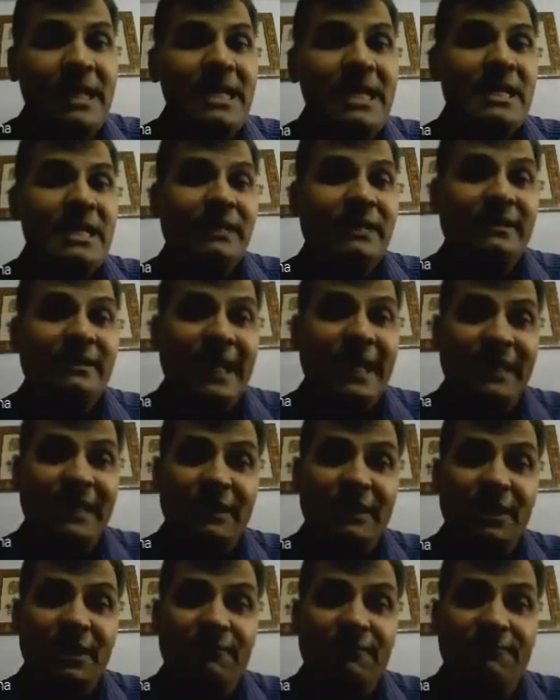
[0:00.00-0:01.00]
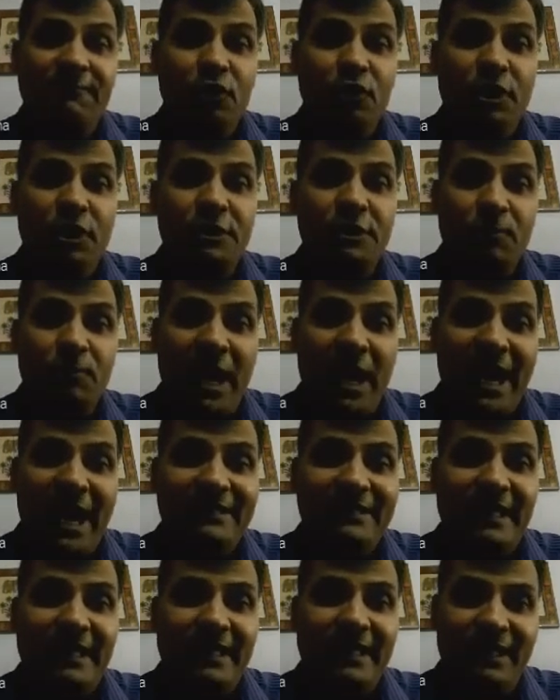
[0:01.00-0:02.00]
Then if you exploit the
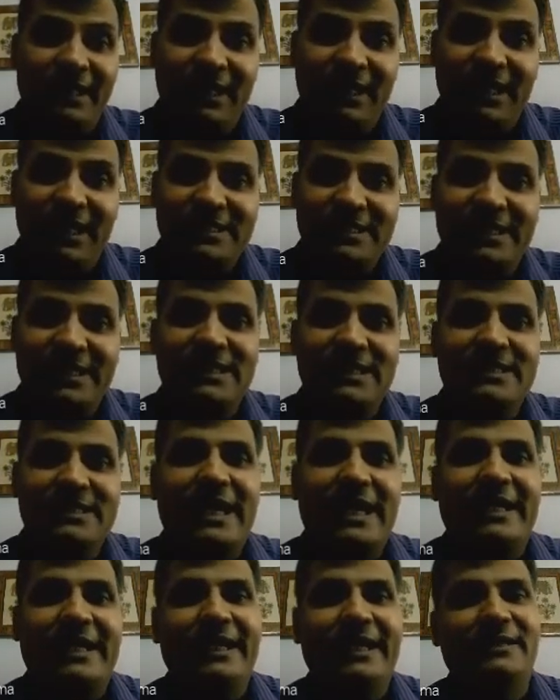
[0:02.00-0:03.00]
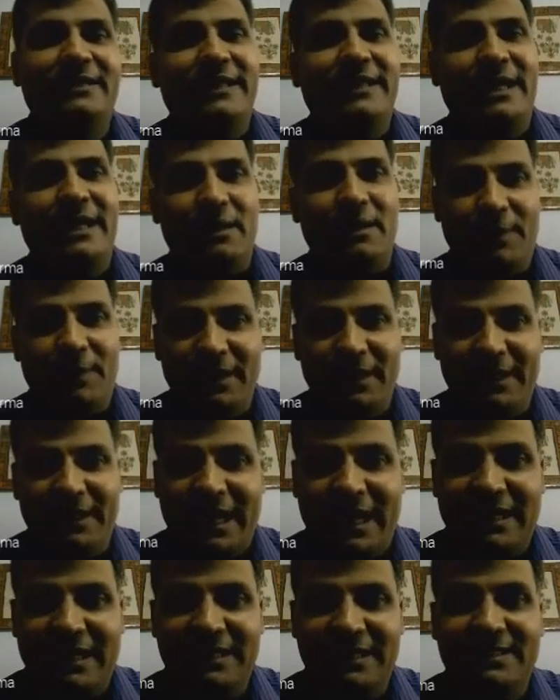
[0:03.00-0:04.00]
inelastic scattering, then Raman LIDAR
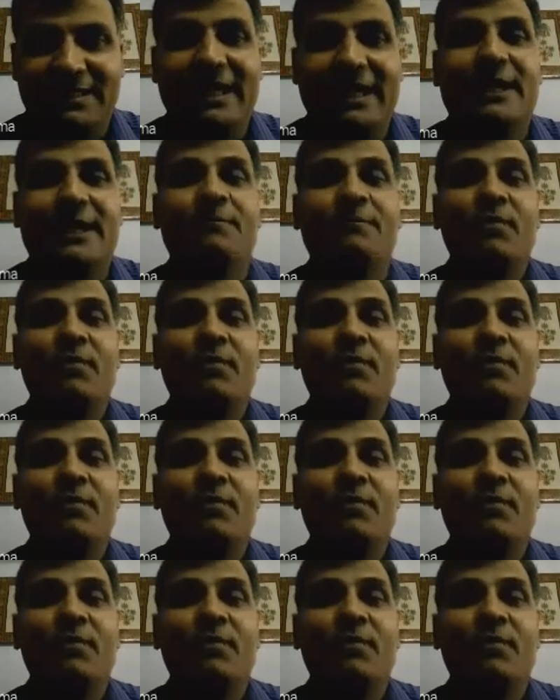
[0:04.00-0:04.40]
is there.